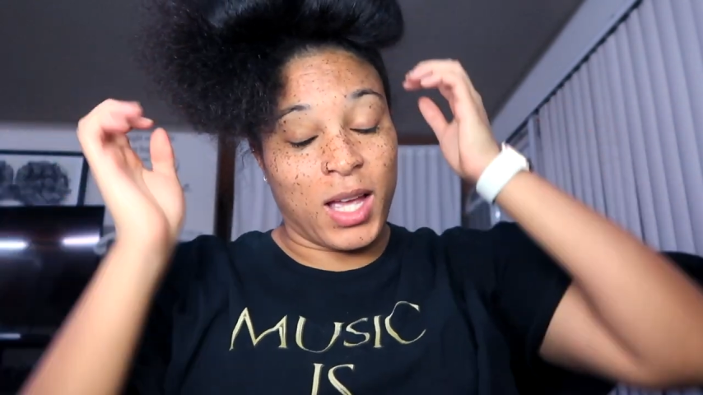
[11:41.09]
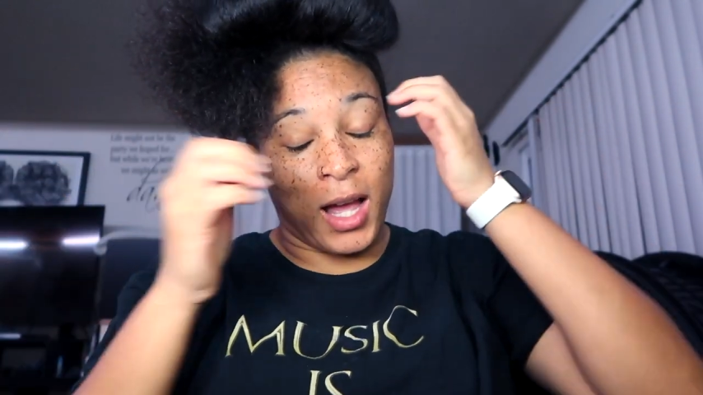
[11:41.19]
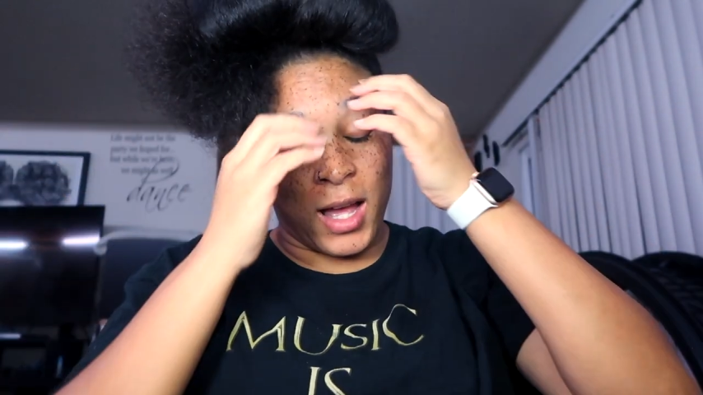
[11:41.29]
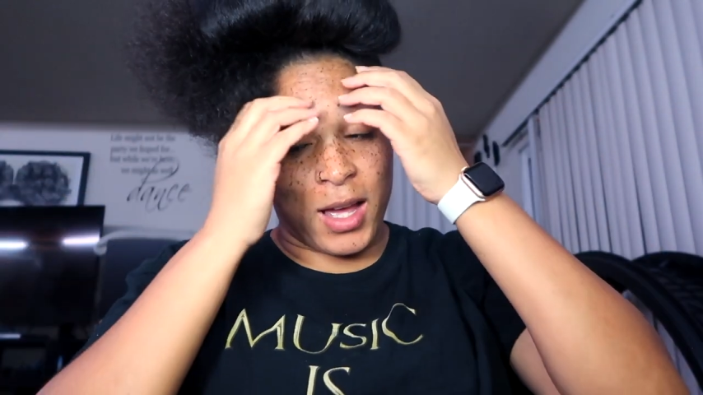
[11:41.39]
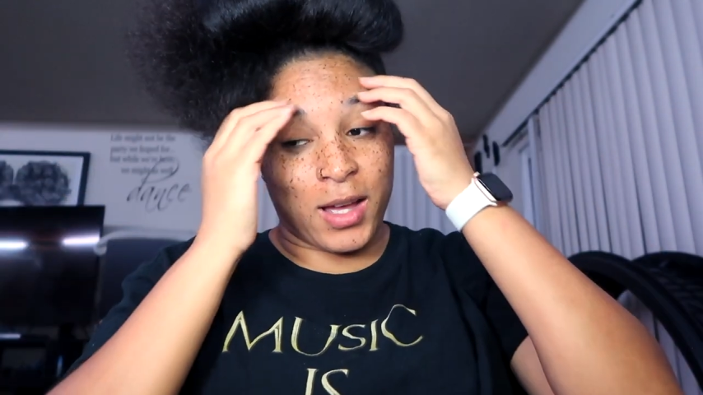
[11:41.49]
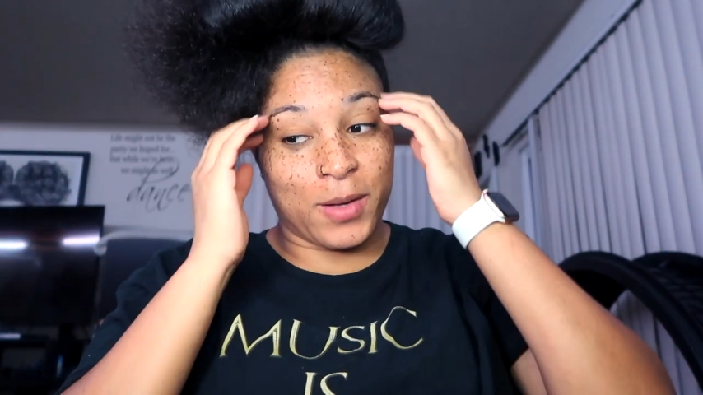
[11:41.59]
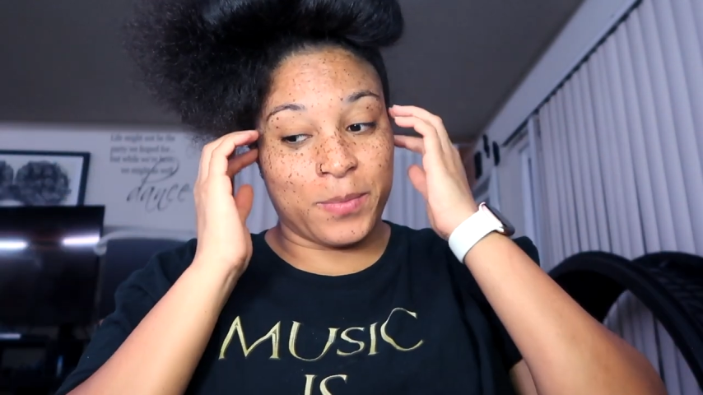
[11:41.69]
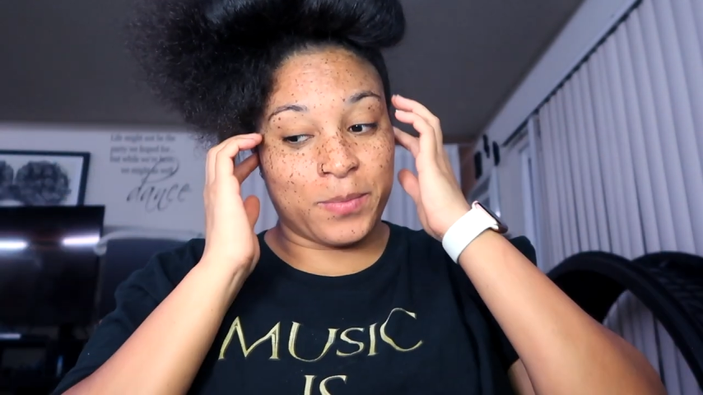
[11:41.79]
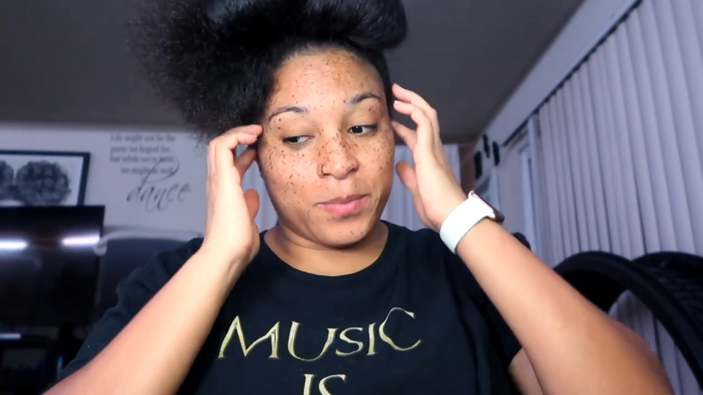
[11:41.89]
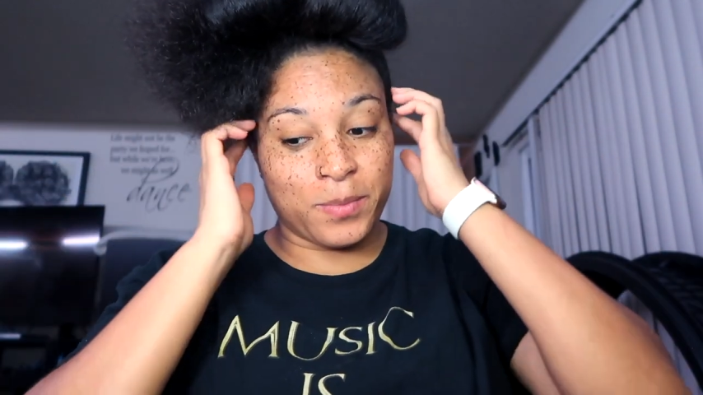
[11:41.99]

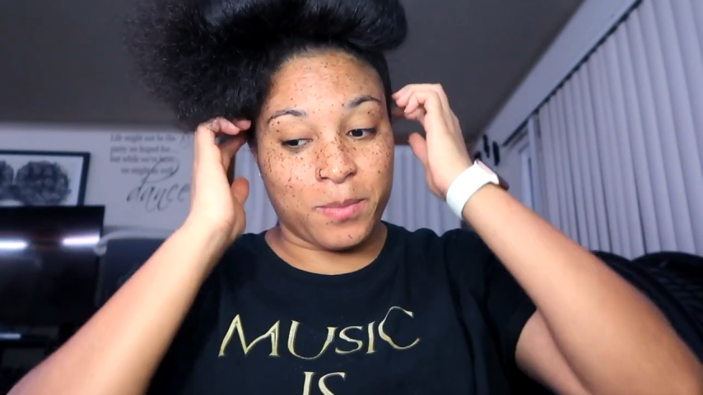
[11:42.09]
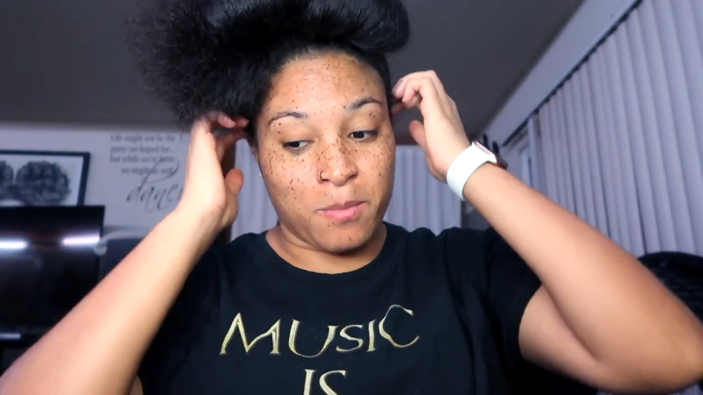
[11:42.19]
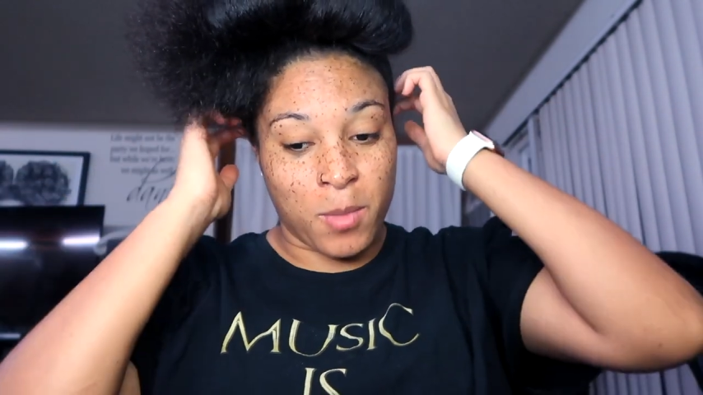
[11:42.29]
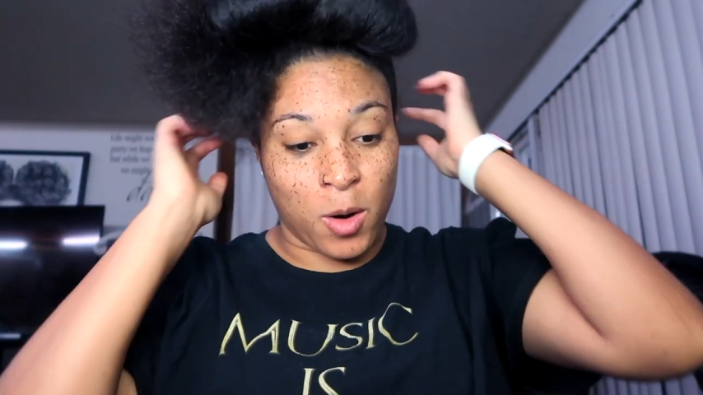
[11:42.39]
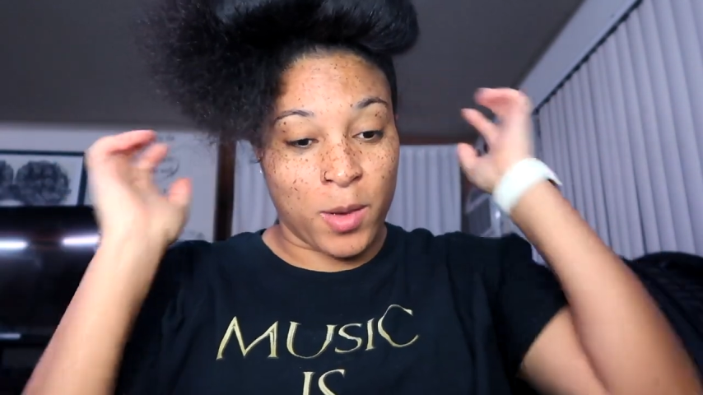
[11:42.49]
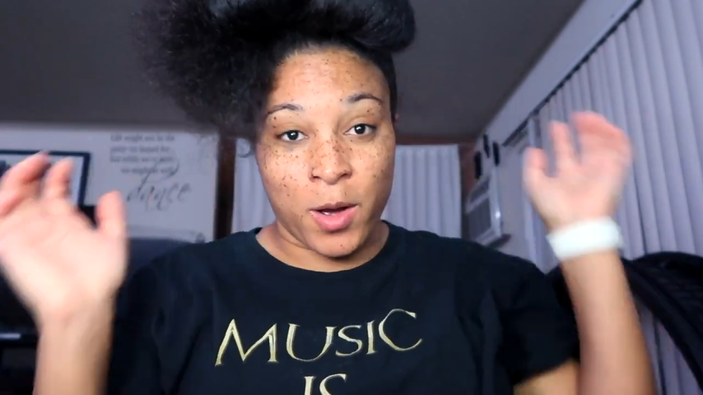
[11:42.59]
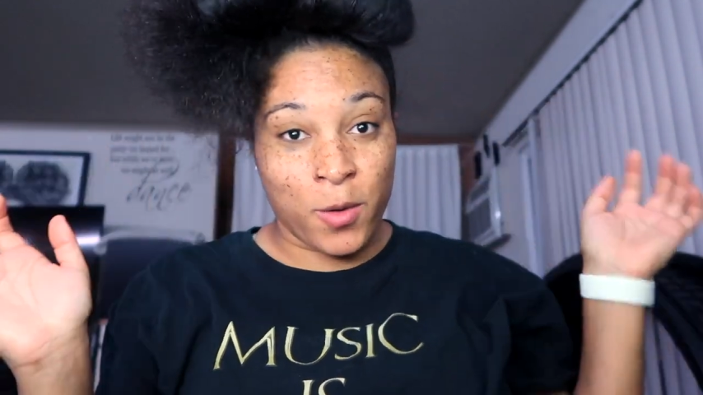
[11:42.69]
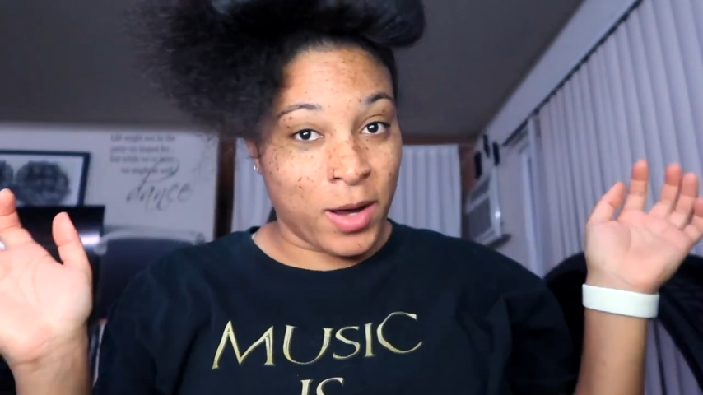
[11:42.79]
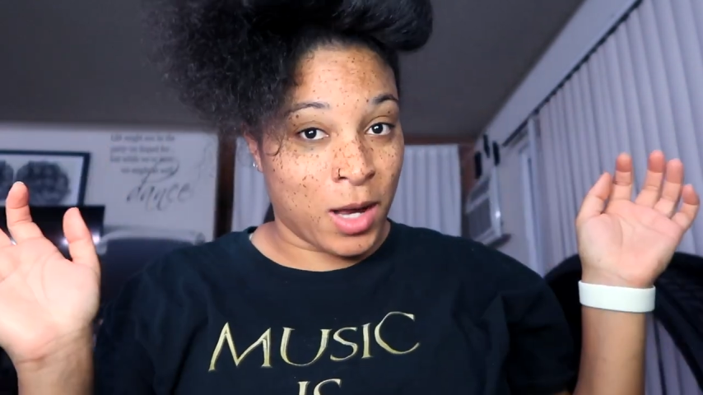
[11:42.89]
Momo